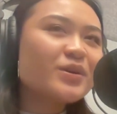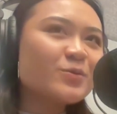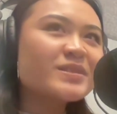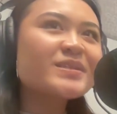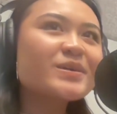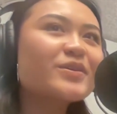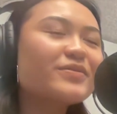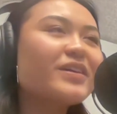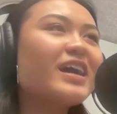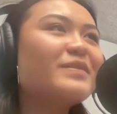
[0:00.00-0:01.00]
was a soccer
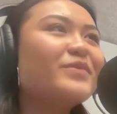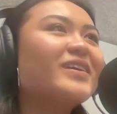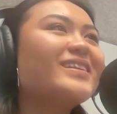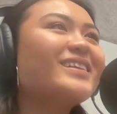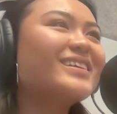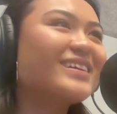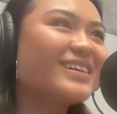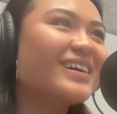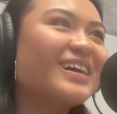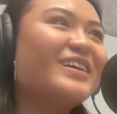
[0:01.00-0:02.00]
fan, but
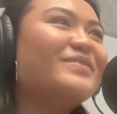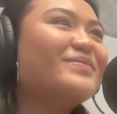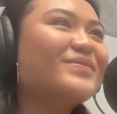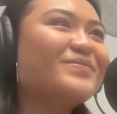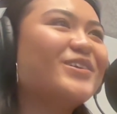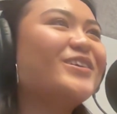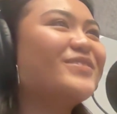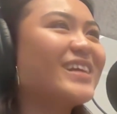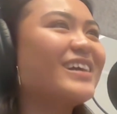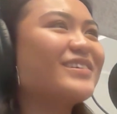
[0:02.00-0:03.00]
I'm more
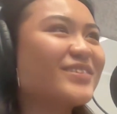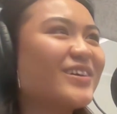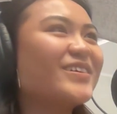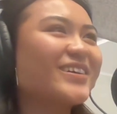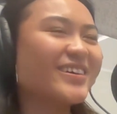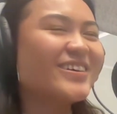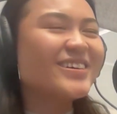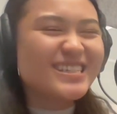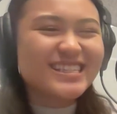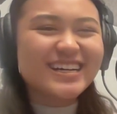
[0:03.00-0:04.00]
of an AFL girl,
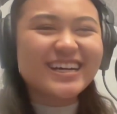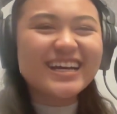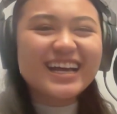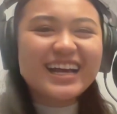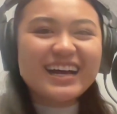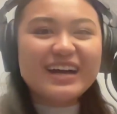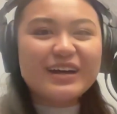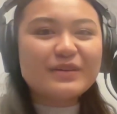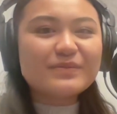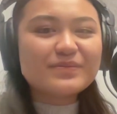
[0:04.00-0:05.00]
so yeah.
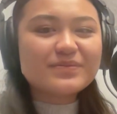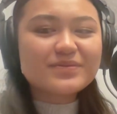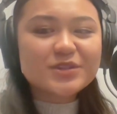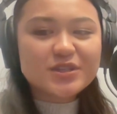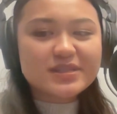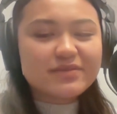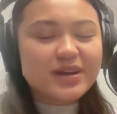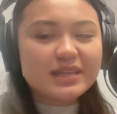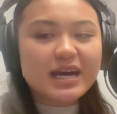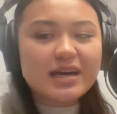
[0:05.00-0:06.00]
um, just the
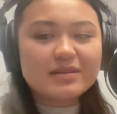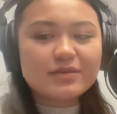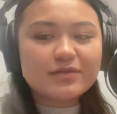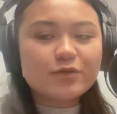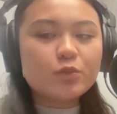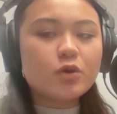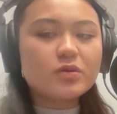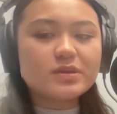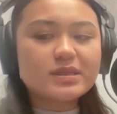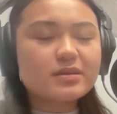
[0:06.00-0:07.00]
fact that
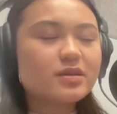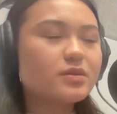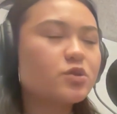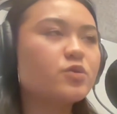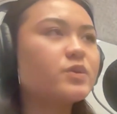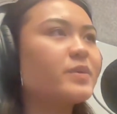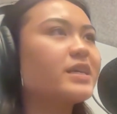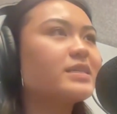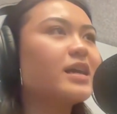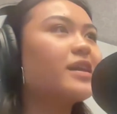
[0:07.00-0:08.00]
football's consumed
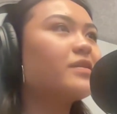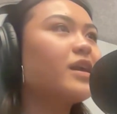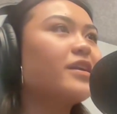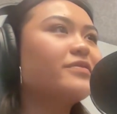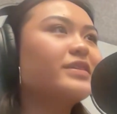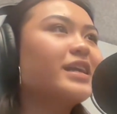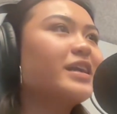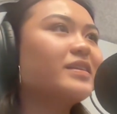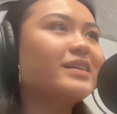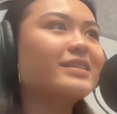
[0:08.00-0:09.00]
my entire life
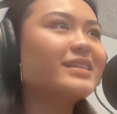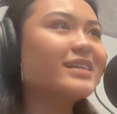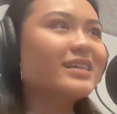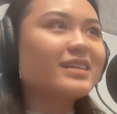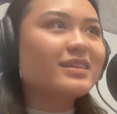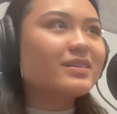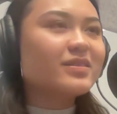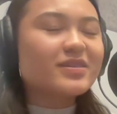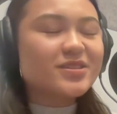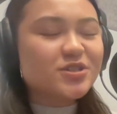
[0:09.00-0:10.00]
now, and
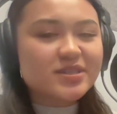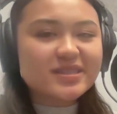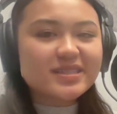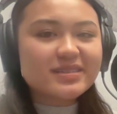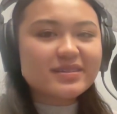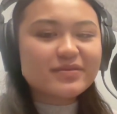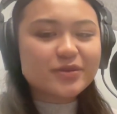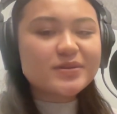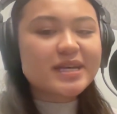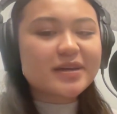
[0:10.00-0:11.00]
uh, it just
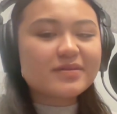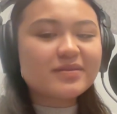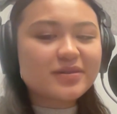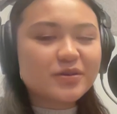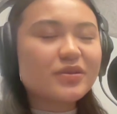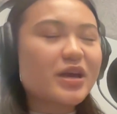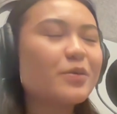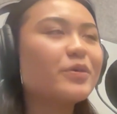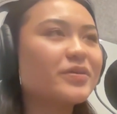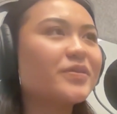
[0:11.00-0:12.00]
feels like you're
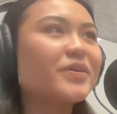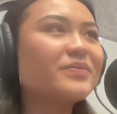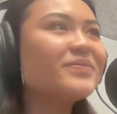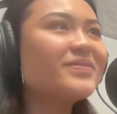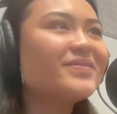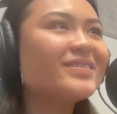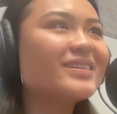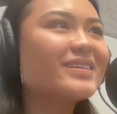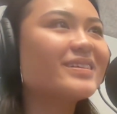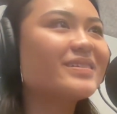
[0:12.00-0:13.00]
there with them.
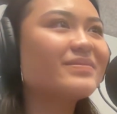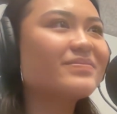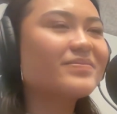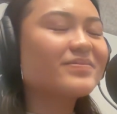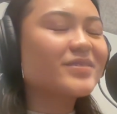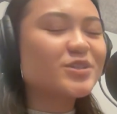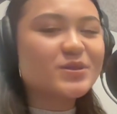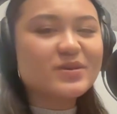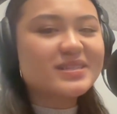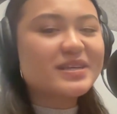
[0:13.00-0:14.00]
Um, you
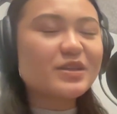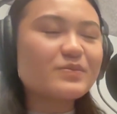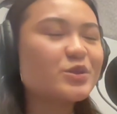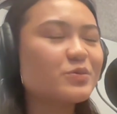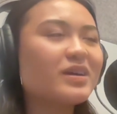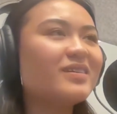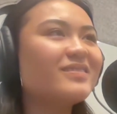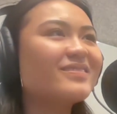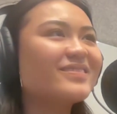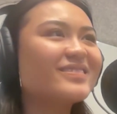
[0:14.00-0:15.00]
just want to see them do well.